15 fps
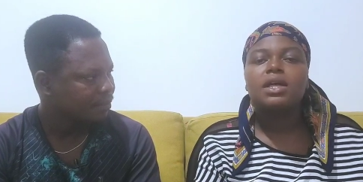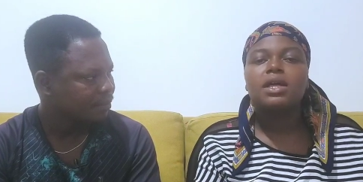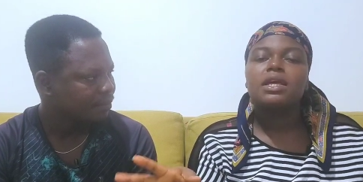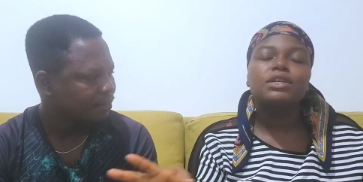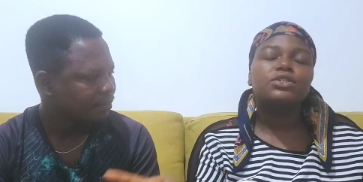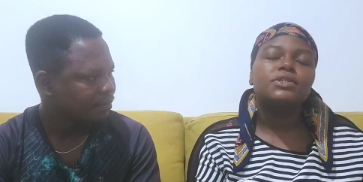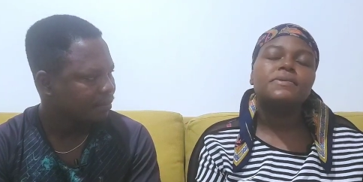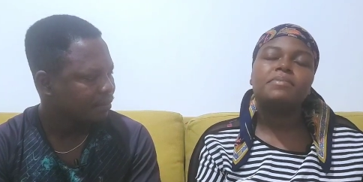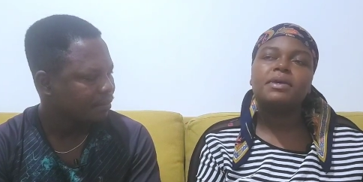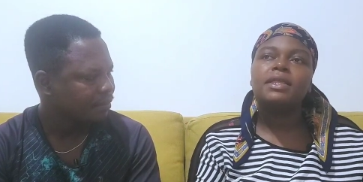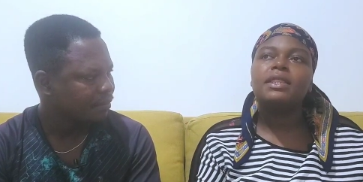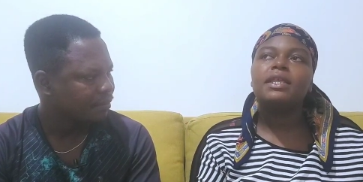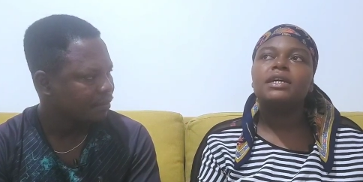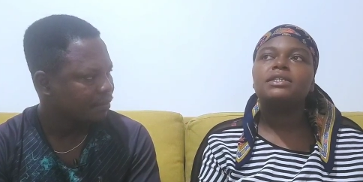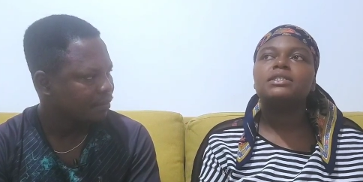Speaker 1: that shouldn't
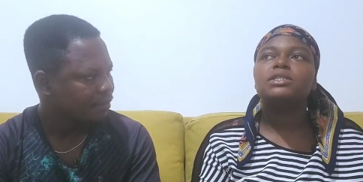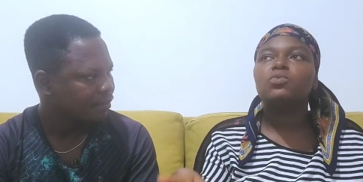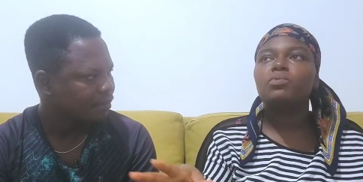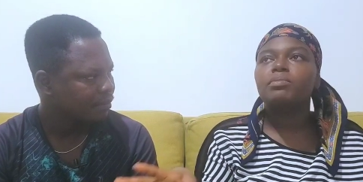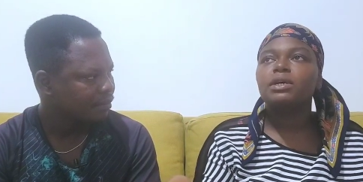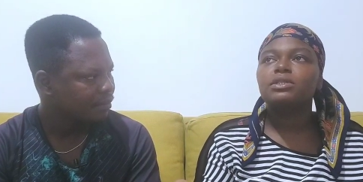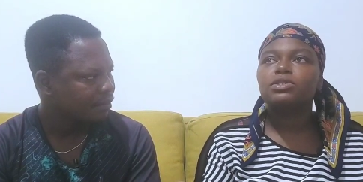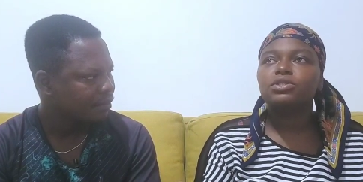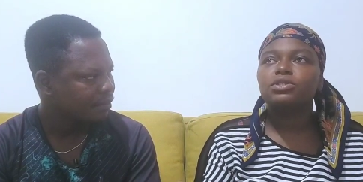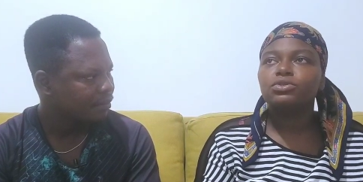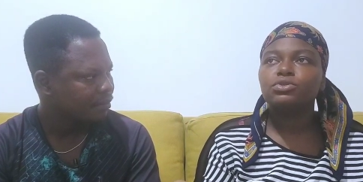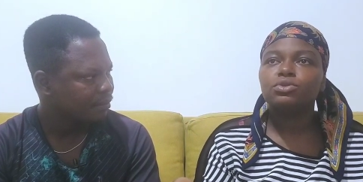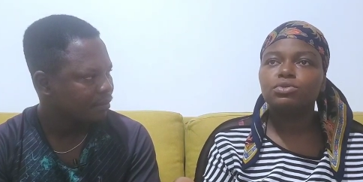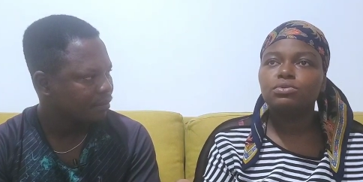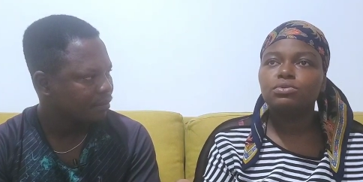mean that the woman
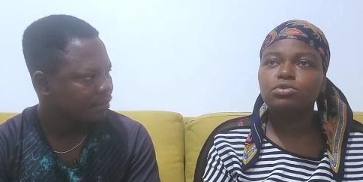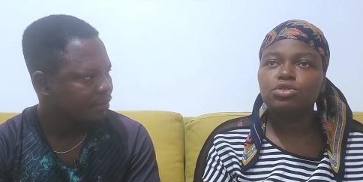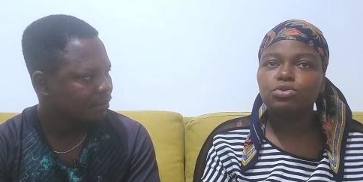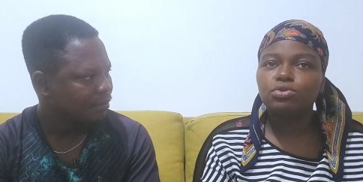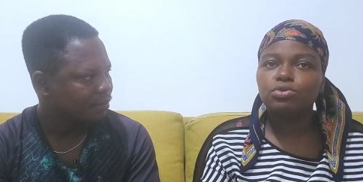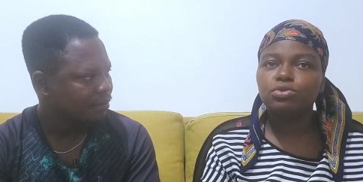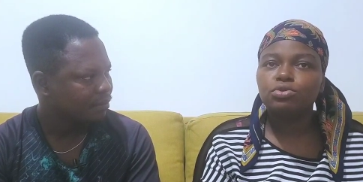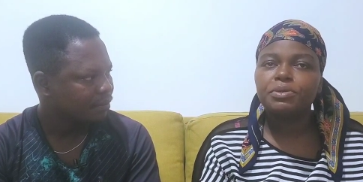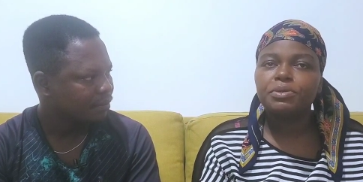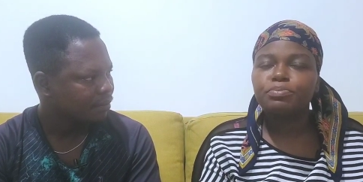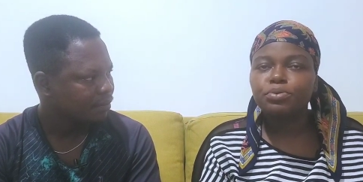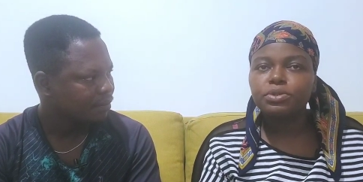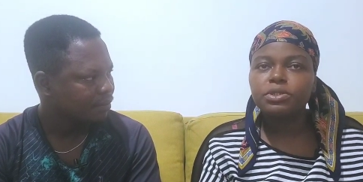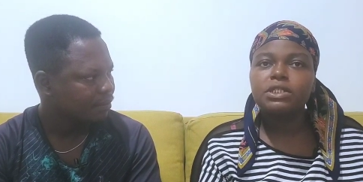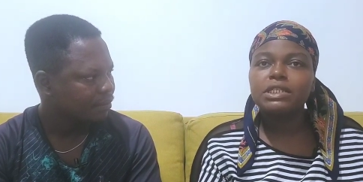should we should be
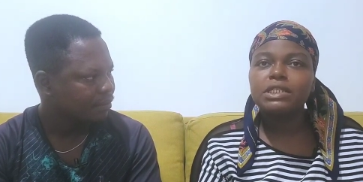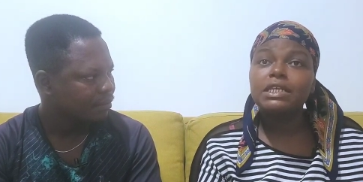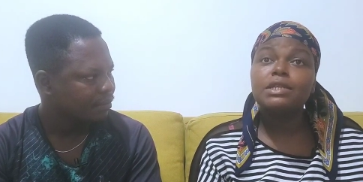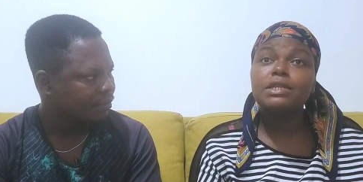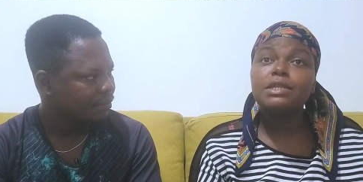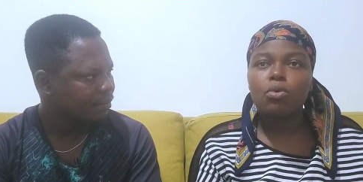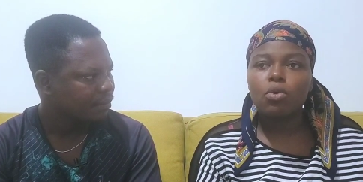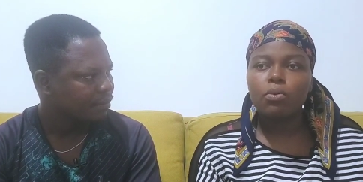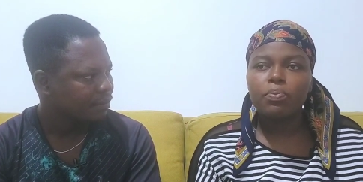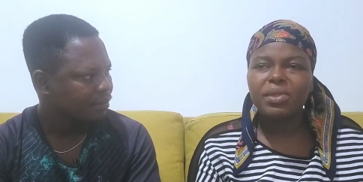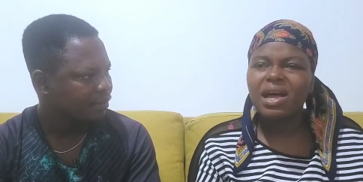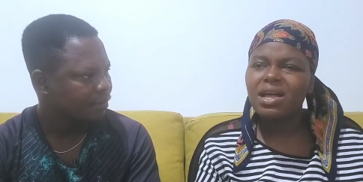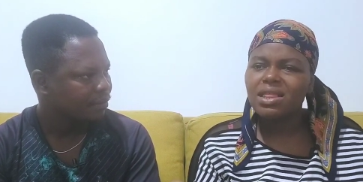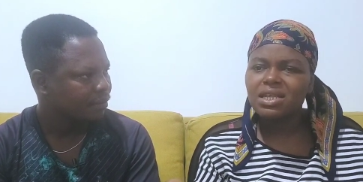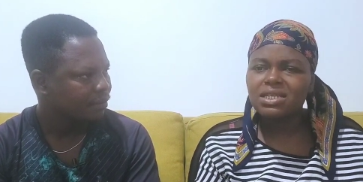putting in more.
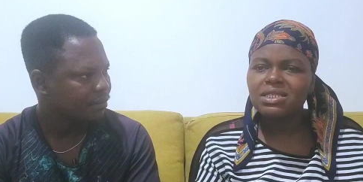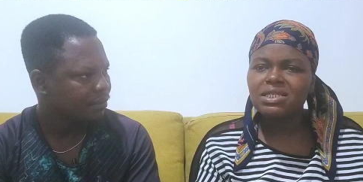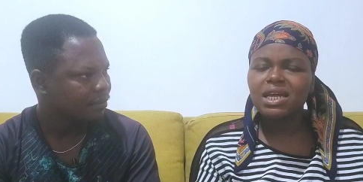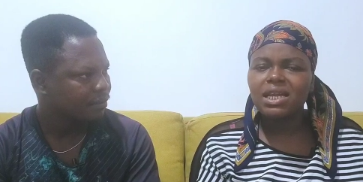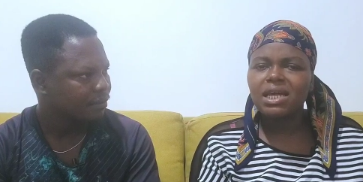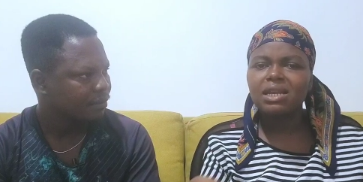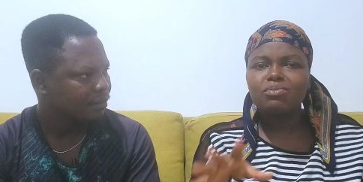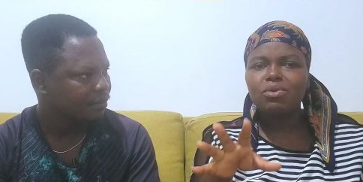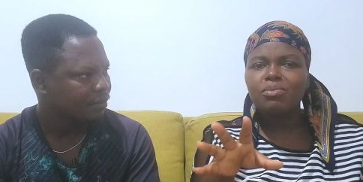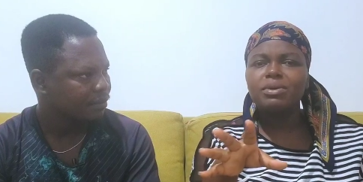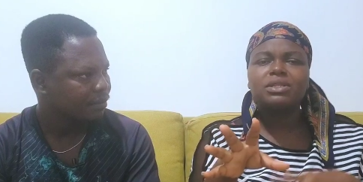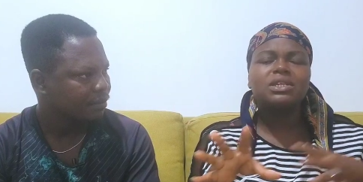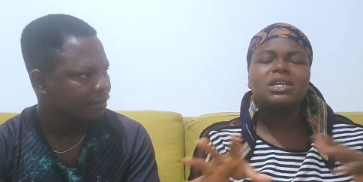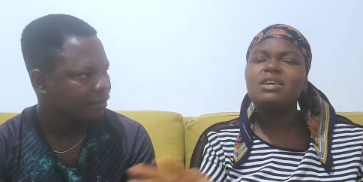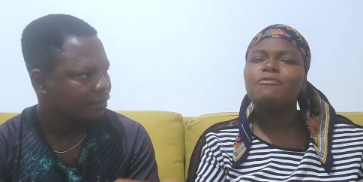I understand at the
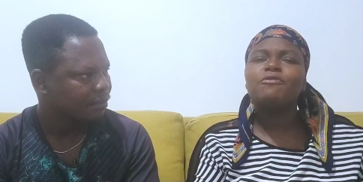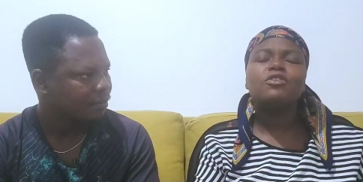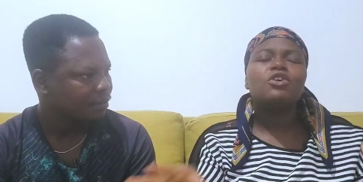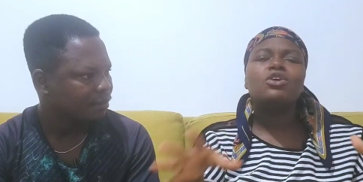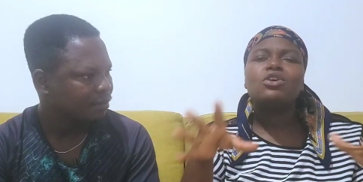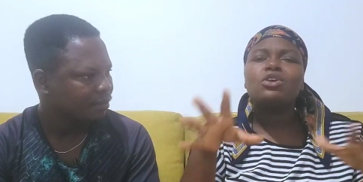moment if